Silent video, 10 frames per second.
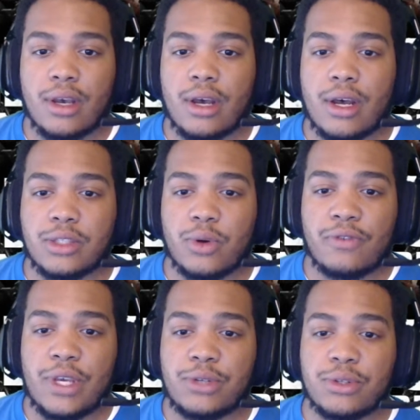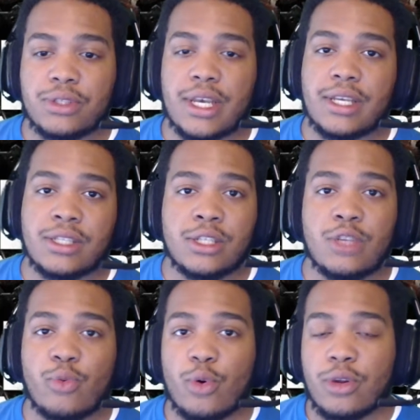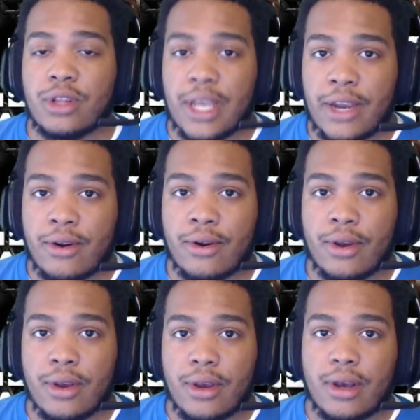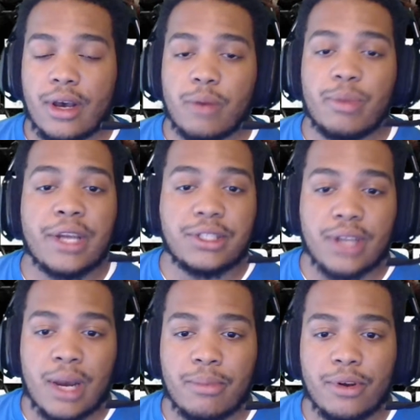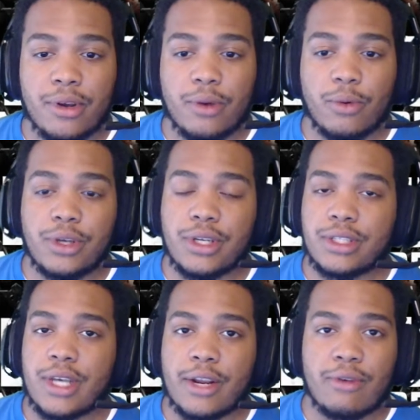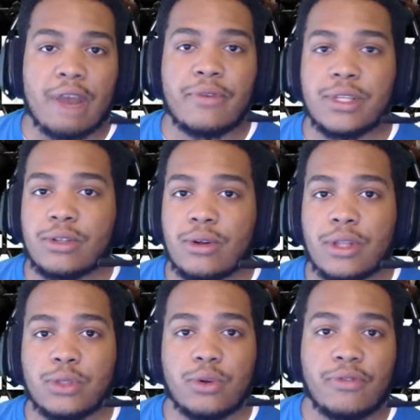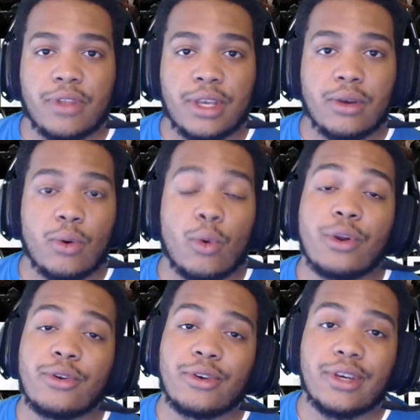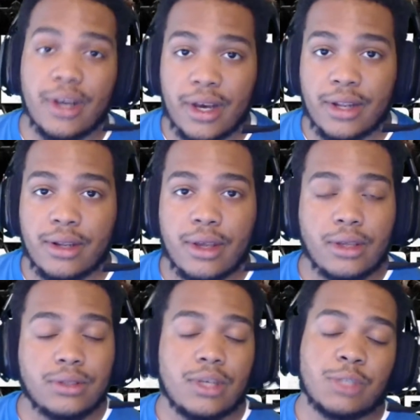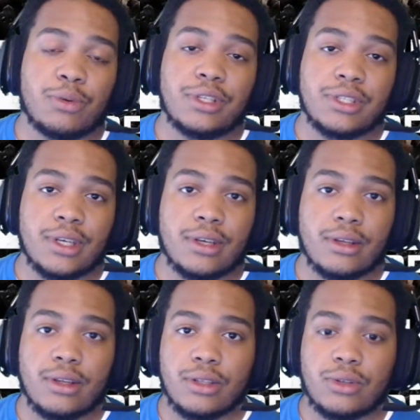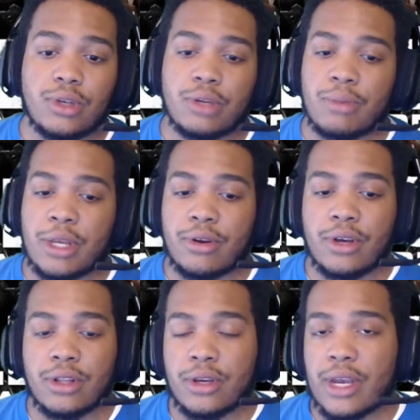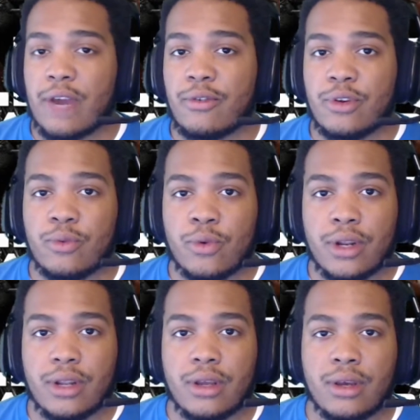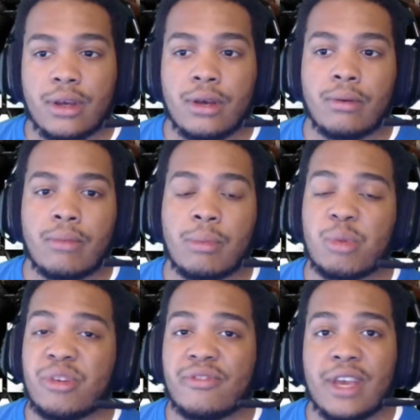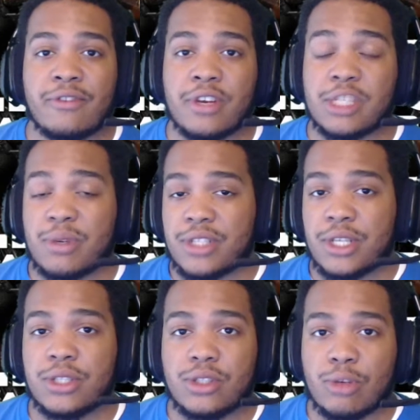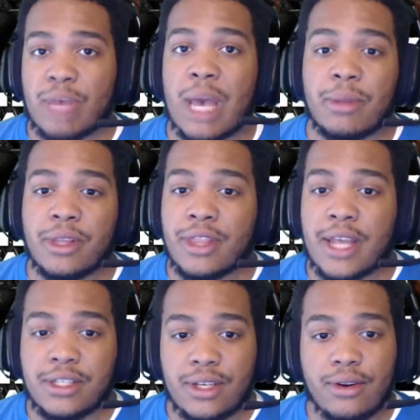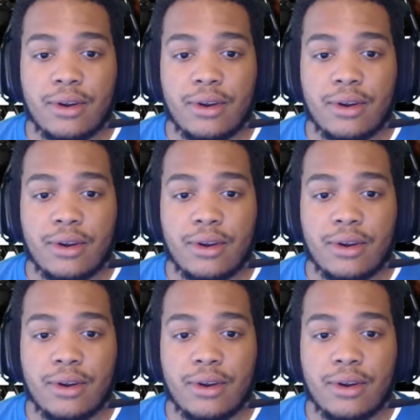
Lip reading: So it features a 64-layer paint shop where you can design graphics and all that sort of thing on your gun. So that's pretty sick. So you can make your gun look however you want. I'm a big fan of customization, so I'm happy that that's here.